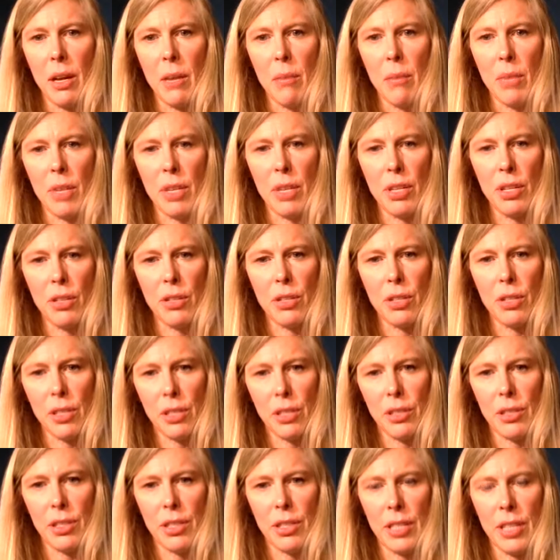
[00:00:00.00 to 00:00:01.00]
but do you
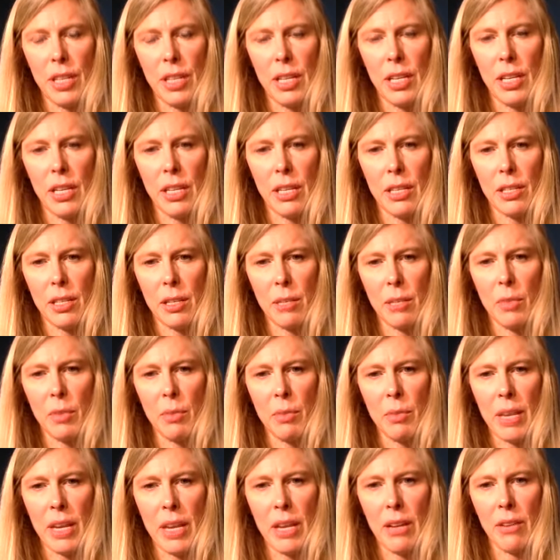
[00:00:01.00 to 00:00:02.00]
still see some
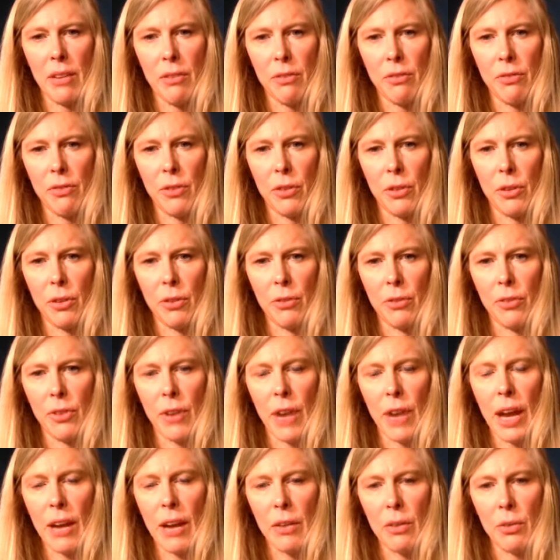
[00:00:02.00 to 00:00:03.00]
demand for
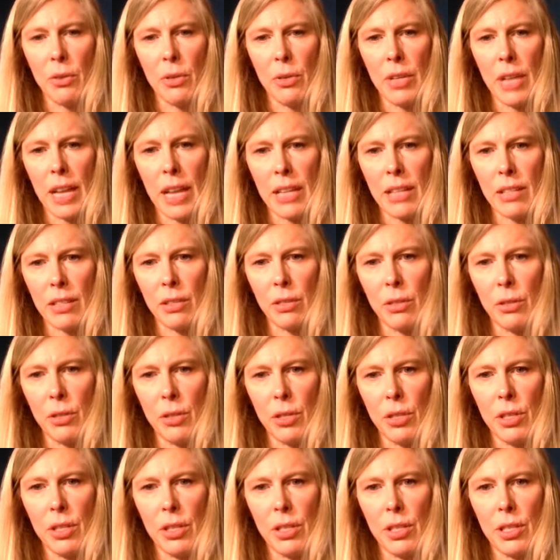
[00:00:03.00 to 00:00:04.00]
outdoor DAS
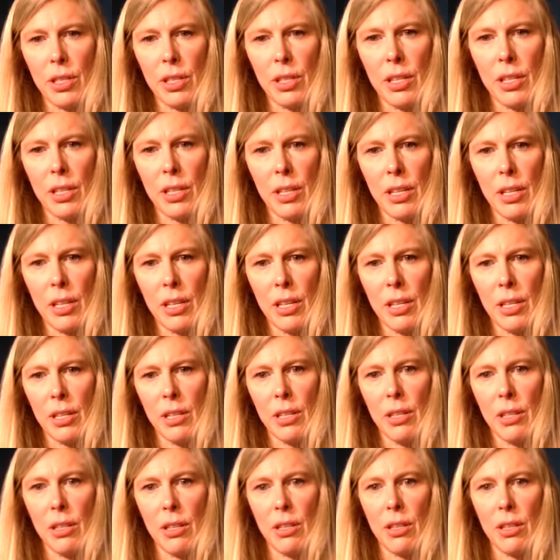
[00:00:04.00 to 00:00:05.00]
solutions in
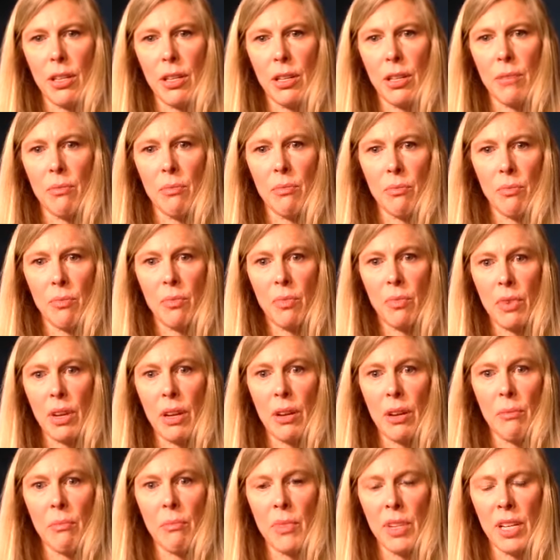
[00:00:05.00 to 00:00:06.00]
the
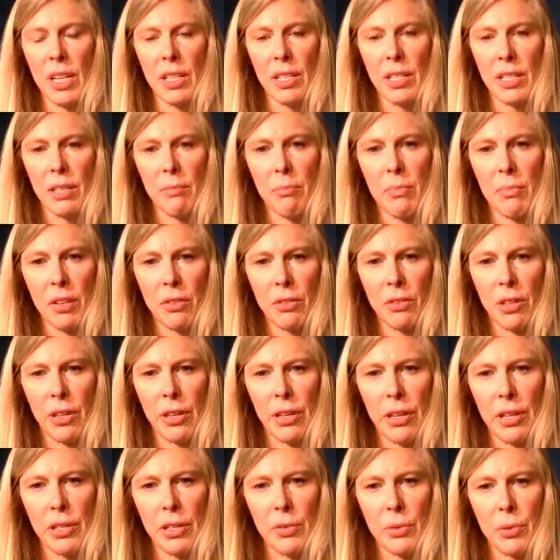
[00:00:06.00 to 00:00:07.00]
dense metro
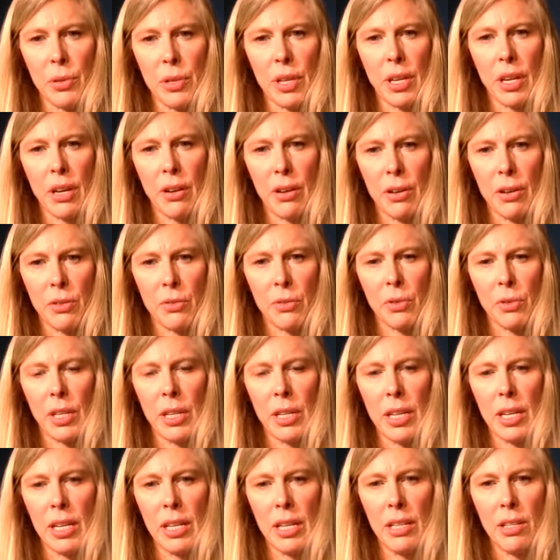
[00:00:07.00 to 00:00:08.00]
areas where the carriers really
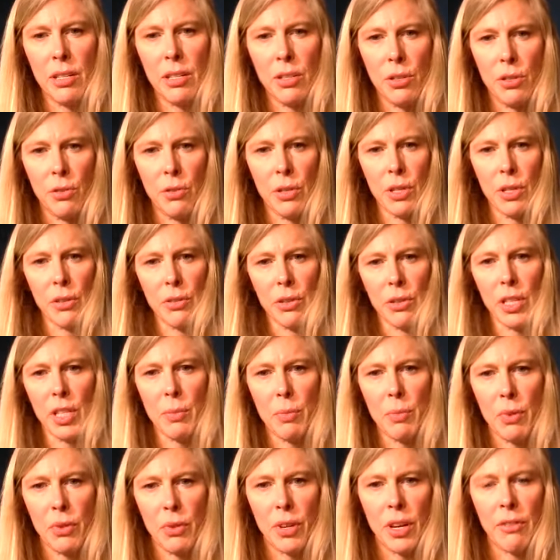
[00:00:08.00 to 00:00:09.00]
need to increase
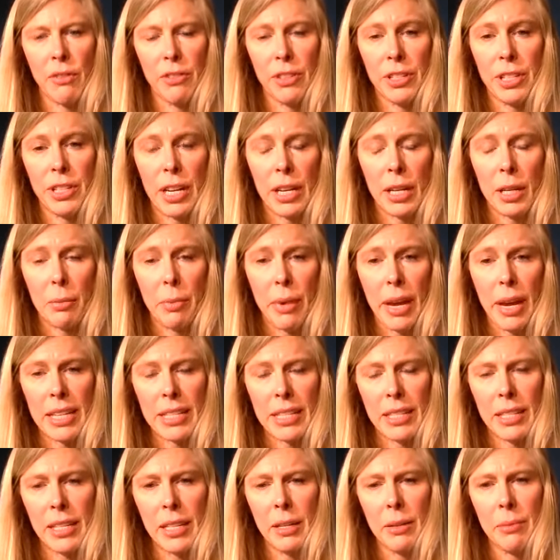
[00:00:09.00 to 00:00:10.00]
both coverage and
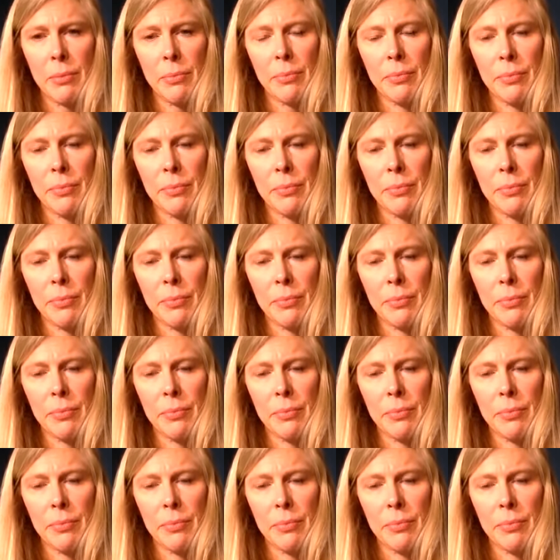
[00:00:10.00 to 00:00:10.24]
capacity?